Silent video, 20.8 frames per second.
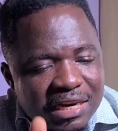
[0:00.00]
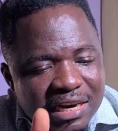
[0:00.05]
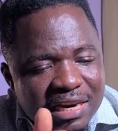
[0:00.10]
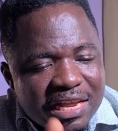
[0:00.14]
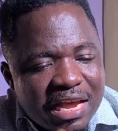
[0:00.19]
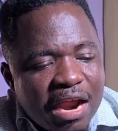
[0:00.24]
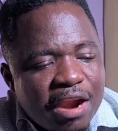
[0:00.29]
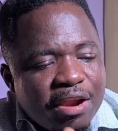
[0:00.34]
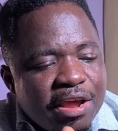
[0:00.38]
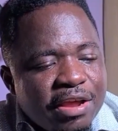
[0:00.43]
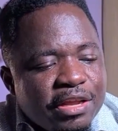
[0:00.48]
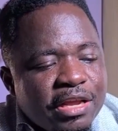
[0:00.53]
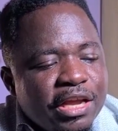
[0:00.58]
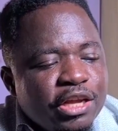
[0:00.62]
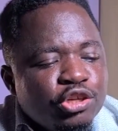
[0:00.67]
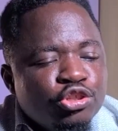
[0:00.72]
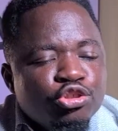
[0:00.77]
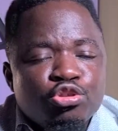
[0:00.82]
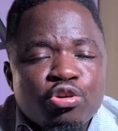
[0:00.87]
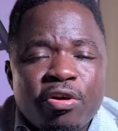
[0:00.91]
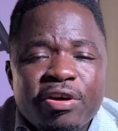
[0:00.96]
They are
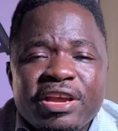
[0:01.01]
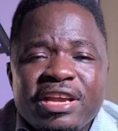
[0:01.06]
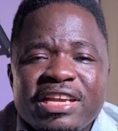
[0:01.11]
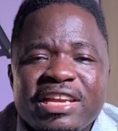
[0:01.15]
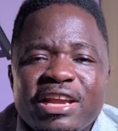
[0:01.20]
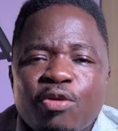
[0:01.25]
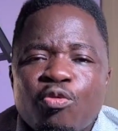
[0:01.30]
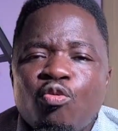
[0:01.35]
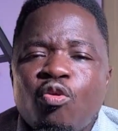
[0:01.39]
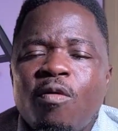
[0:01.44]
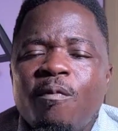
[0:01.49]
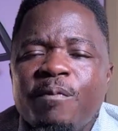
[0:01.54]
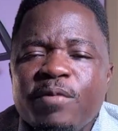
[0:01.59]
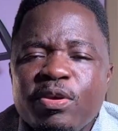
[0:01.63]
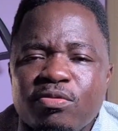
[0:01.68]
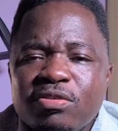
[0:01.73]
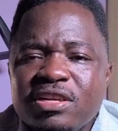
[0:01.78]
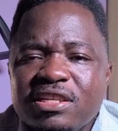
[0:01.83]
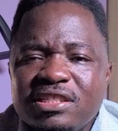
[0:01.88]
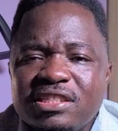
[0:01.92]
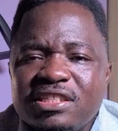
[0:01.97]
enjoying the
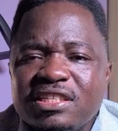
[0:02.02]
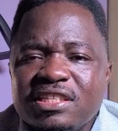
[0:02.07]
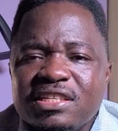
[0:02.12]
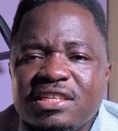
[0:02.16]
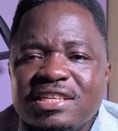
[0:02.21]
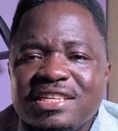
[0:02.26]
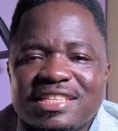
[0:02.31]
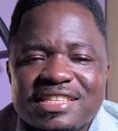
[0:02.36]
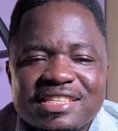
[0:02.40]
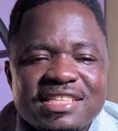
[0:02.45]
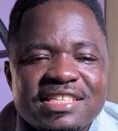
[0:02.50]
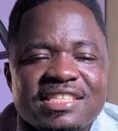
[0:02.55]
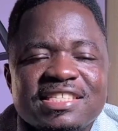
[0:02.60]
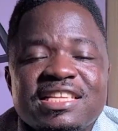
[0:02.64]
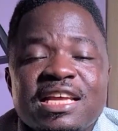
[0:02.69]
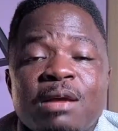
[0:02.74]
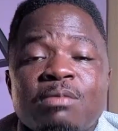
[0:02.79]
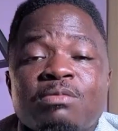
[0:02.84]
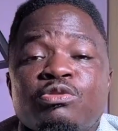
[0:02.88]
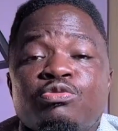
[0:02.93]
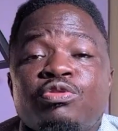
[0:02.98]
community
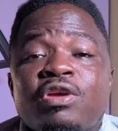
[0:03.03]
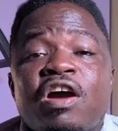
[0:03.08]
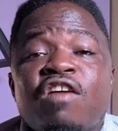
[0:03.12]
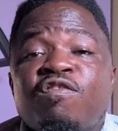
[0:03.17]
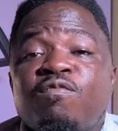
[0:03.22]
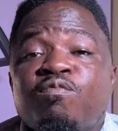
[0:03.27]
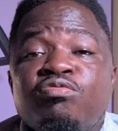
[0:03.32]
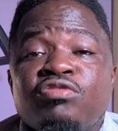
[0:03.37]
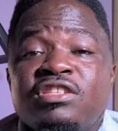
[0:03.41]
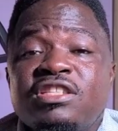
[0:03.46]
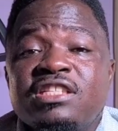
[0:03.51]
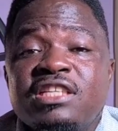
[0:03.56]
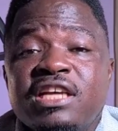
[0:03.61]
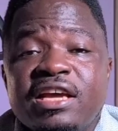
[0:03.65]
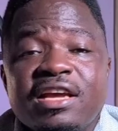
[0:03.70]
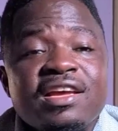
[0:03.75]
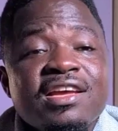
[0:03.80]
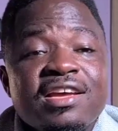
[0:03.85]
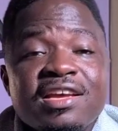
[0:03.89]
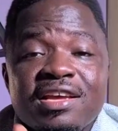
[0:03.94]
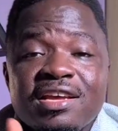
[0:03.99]
systems we have put
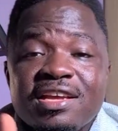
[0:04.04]
here.